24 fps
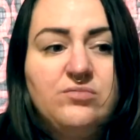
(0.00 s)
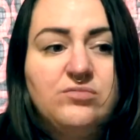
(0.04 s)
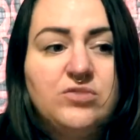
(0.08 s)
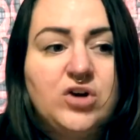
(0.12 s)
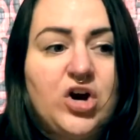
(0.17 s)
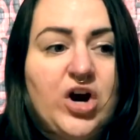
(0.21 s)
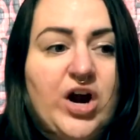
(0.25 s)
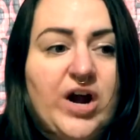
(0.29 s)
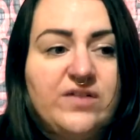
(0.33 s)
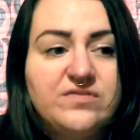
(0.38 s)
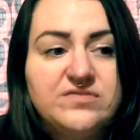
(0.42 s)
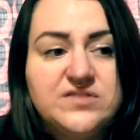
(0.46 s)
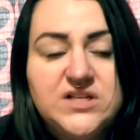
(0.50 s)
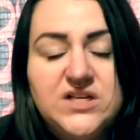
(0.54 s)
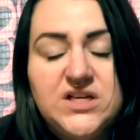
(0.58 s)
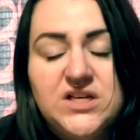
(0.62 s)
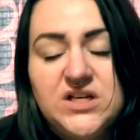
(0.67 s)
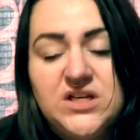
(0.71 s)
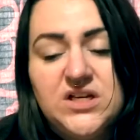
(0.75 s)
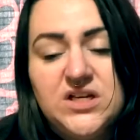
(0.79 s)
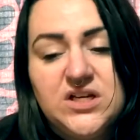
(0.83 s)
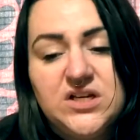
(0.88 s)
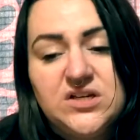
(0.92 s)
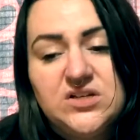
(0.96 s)

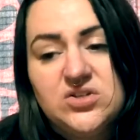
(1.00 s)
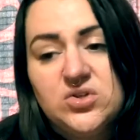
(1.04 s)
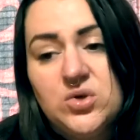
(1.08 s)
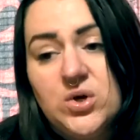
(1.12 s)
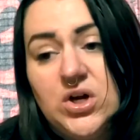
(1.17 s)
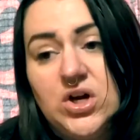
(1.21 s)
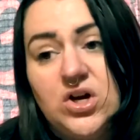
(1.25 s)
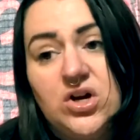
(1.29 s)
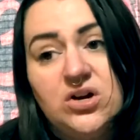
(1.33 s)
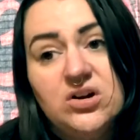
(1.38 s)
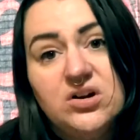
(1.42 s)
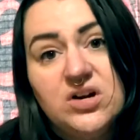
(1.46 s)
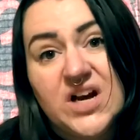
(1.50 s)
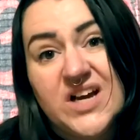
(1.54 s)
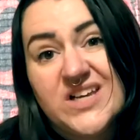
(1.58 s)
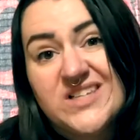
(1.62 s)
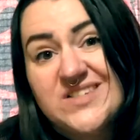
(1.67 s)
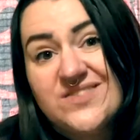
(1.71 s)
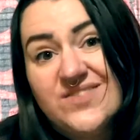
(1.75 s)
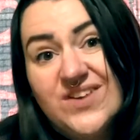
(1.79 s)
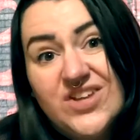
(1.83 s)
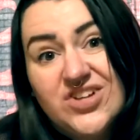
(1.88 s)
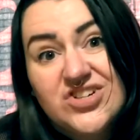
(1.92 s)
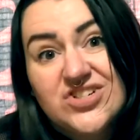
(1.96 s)
crafting and doing all
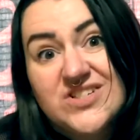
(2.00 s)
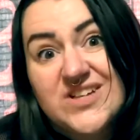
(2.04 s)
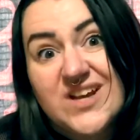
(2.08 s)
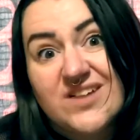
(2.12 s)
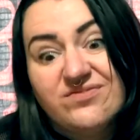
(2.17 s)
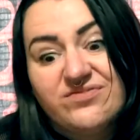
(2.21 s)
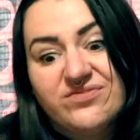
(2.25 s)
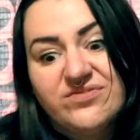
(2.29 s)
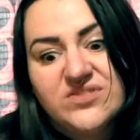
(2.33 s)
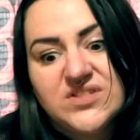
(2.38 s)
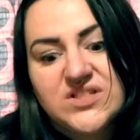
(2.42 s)
kinds of other stuff.